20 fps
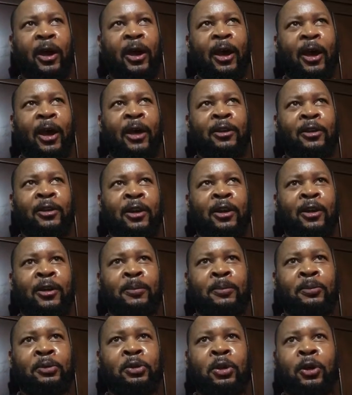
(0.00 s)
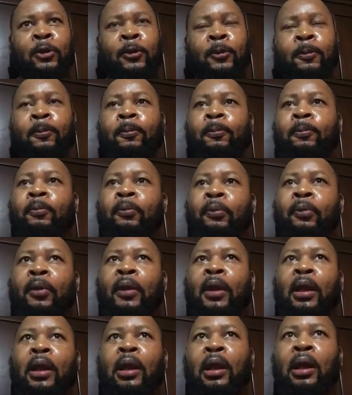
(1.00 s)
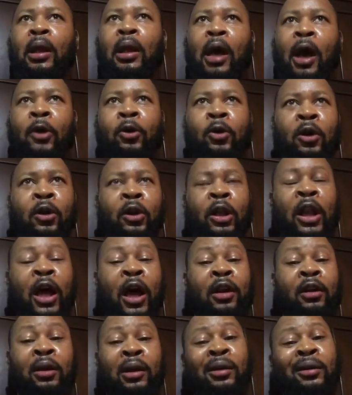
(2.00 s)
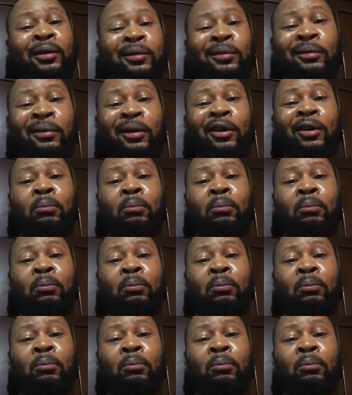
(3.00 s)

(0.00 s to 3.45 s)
as I know a lot of